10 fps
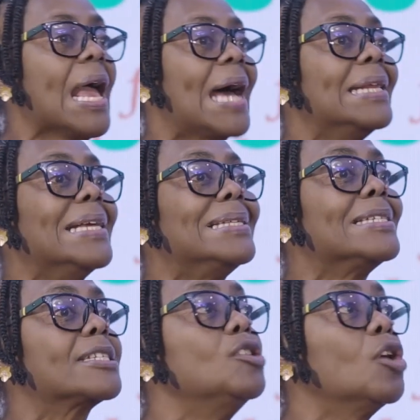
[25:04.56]
and it
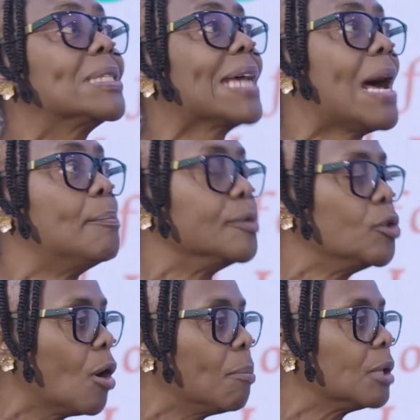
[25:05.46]
is not
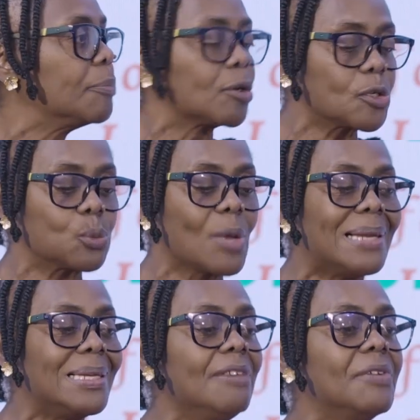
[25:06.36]
abnormal because we
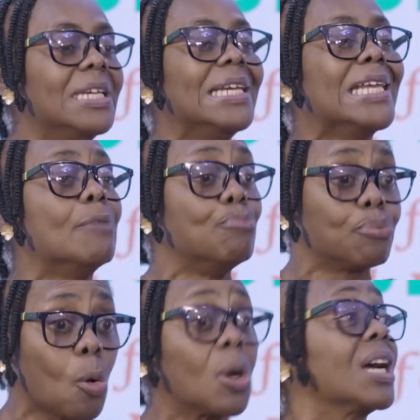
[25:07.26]
are living in a
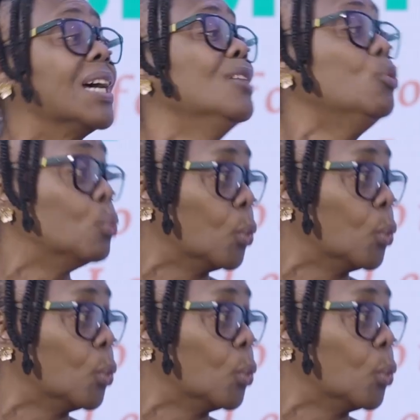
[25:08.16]
broken